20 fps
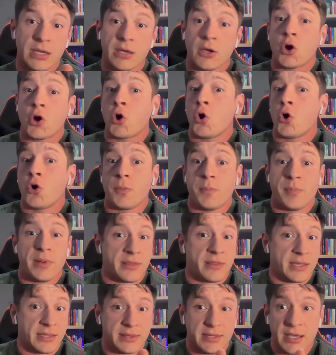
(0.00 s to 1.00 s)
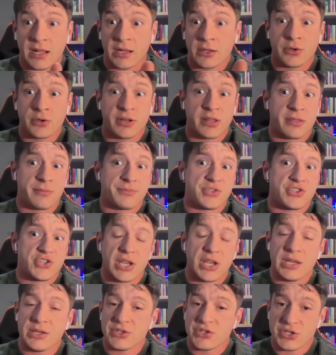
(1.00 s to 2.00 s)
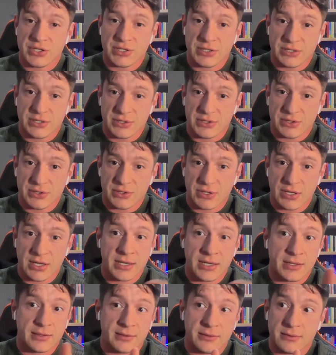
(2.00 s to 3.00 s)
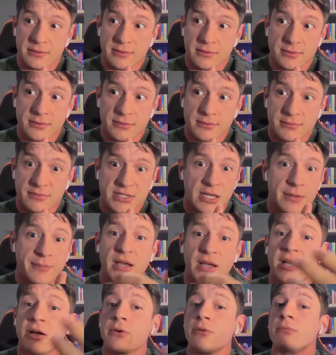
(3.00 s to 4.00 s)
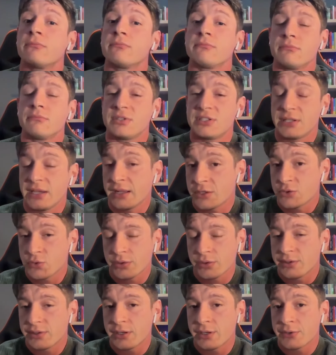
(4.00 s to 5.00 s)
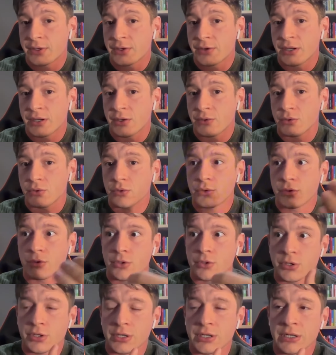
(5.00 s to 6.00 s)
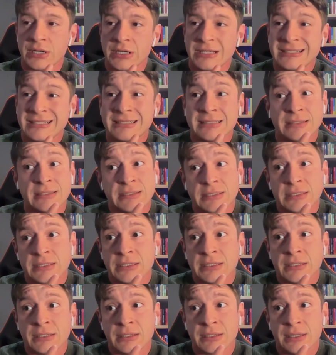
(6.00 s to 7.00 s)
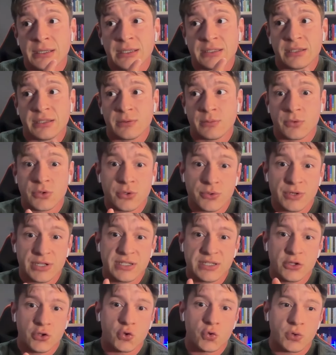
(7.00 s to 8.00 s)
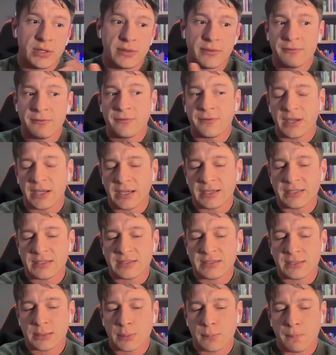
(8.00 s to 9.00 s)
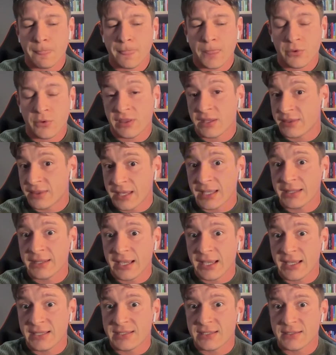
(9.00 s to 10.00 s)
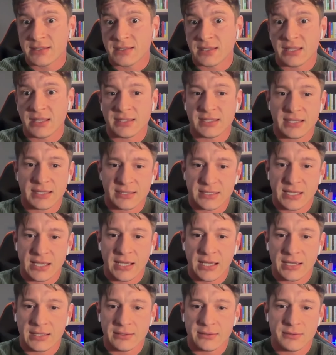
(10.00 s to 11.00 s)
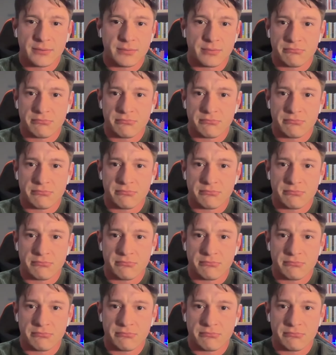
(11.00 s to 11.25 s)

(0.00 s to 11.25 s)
hoping that the algorithm changes and somehow sales will turn around? Or is it more risky to invest with an ad agency that has had